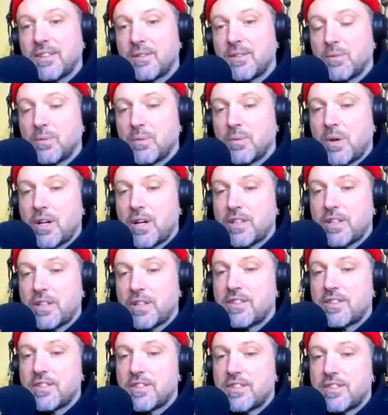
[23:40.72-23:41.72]
it
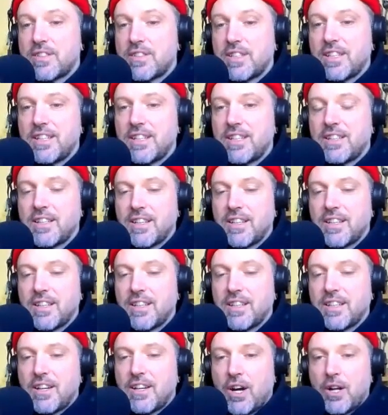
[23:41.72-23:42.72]
wants to see
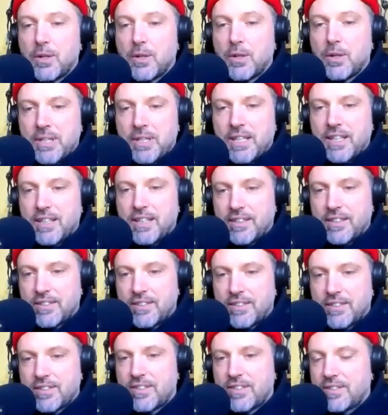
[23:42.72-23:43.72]
all
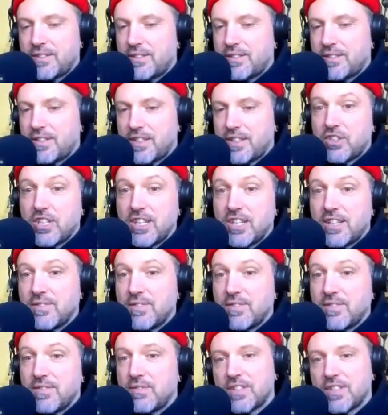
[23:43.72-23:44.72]
beings
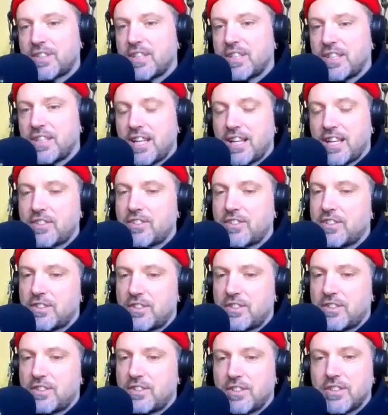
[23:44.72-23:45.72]
achieve this
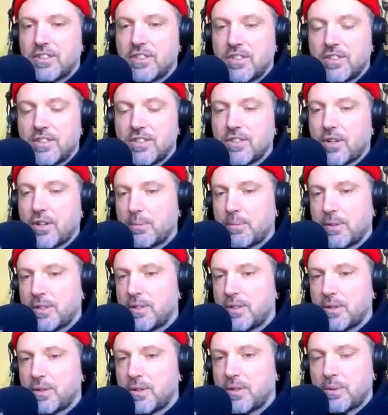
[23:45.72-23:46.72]
connection to
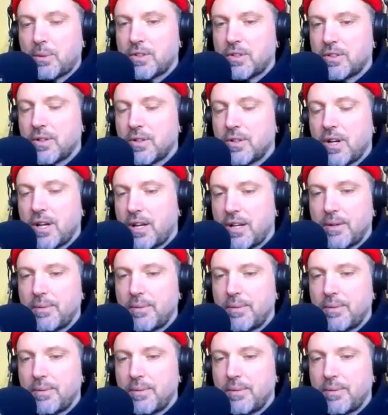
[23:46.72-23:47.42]
dharma or